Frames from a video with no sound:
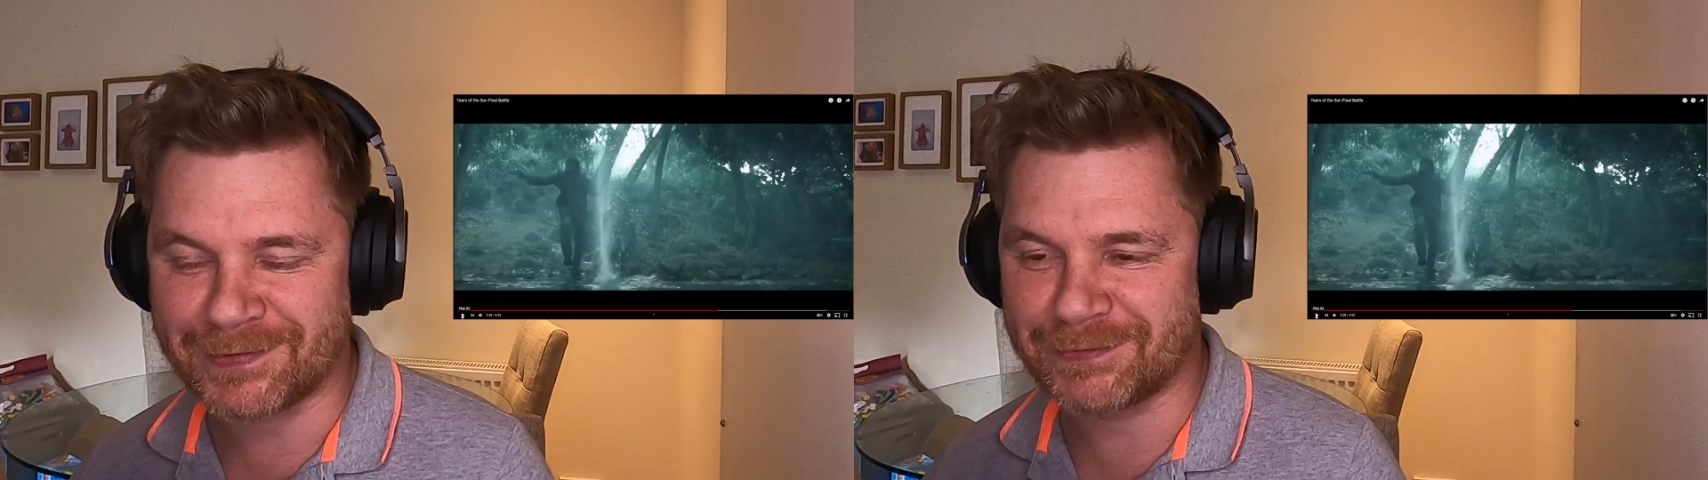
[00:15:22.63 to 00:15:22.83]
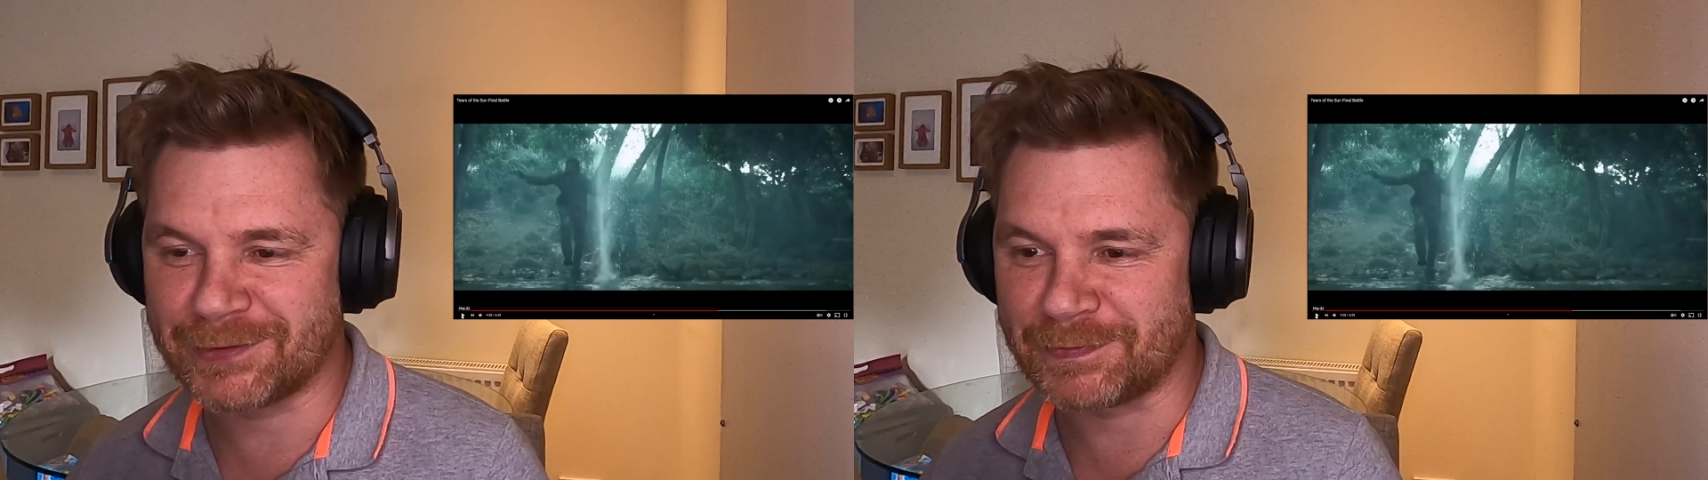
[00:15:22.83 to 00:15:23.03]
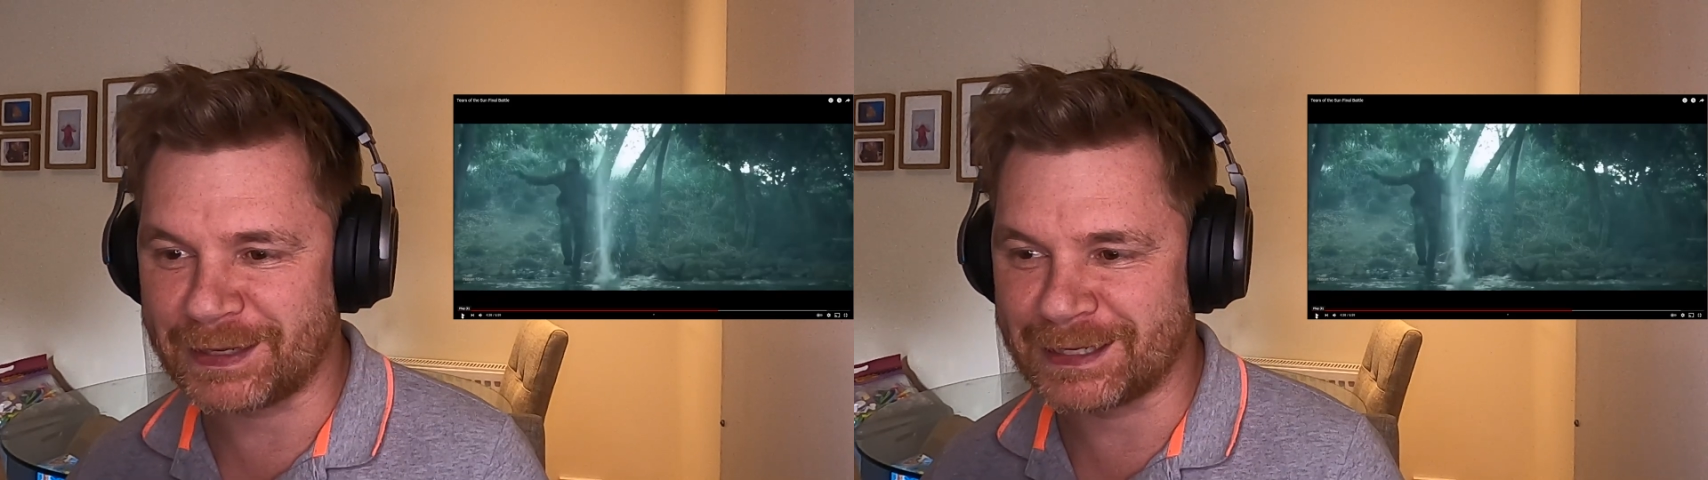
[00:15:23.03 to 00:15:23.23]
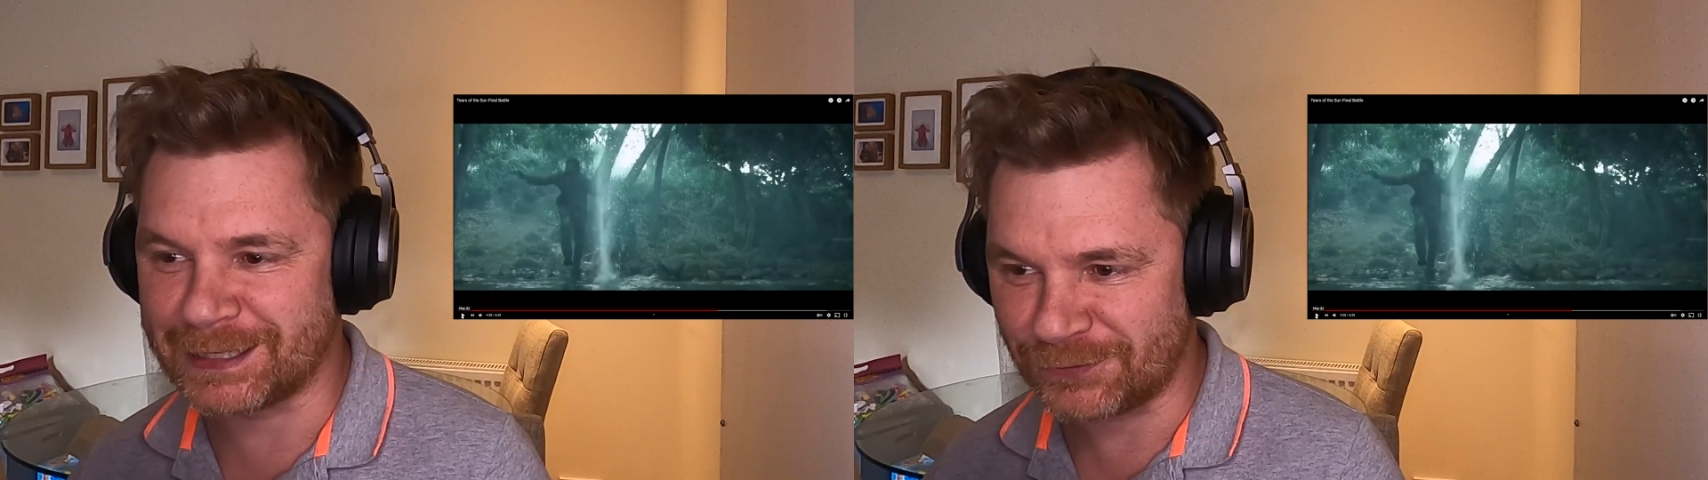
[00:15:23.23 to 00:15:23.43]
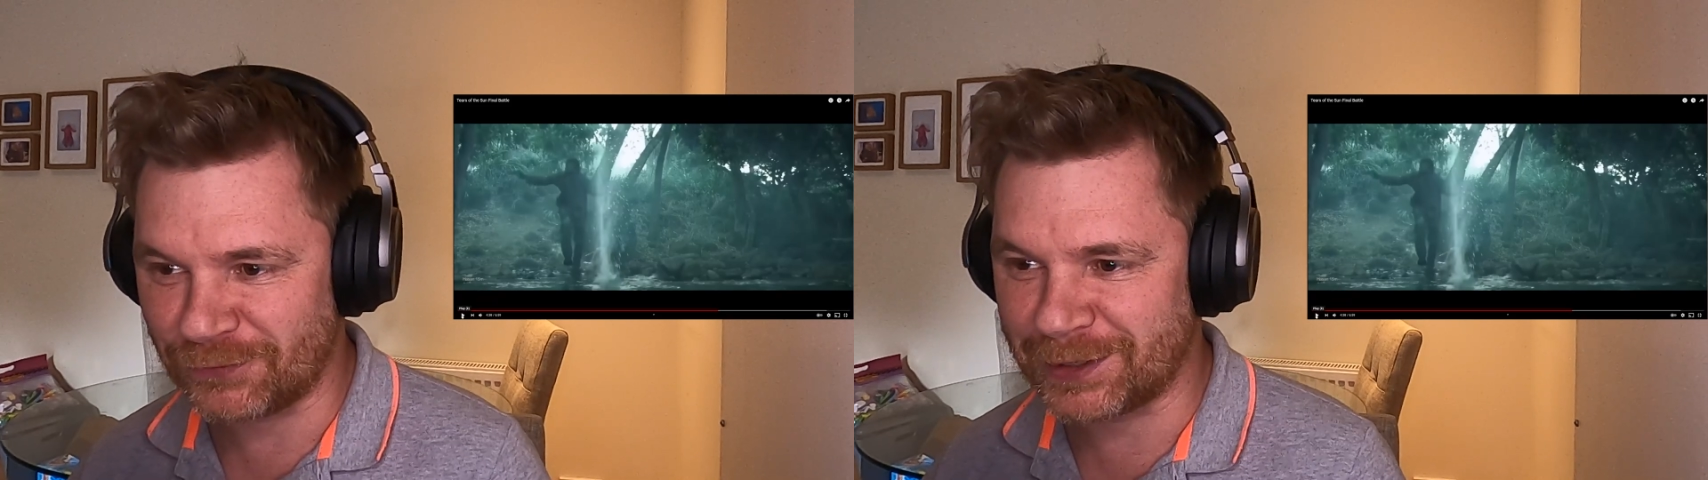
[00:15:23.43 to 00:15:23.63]
it would be in
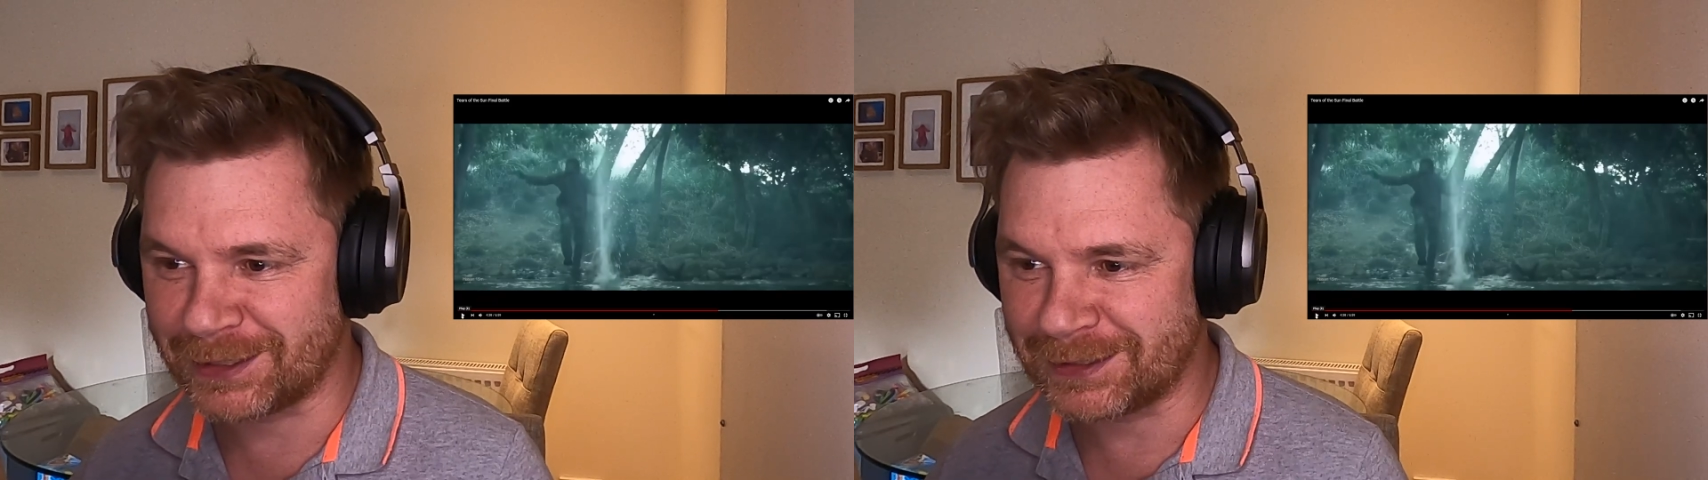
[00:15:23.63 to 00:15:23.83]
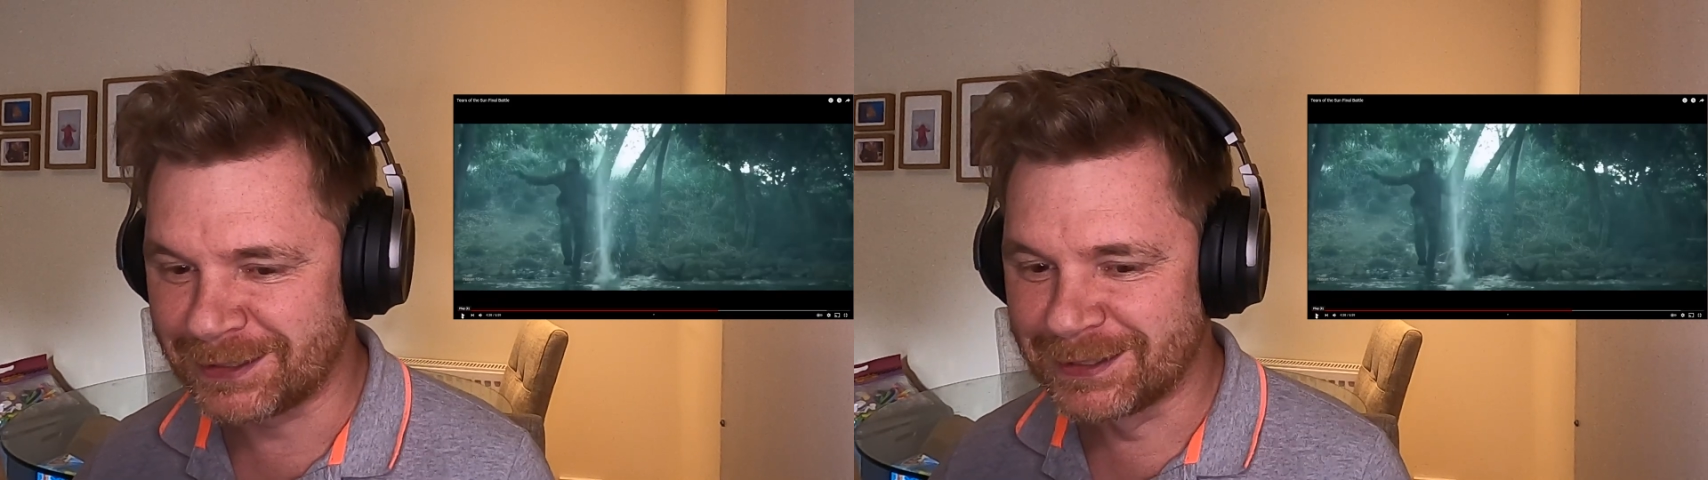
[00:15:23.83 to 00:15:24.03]
this real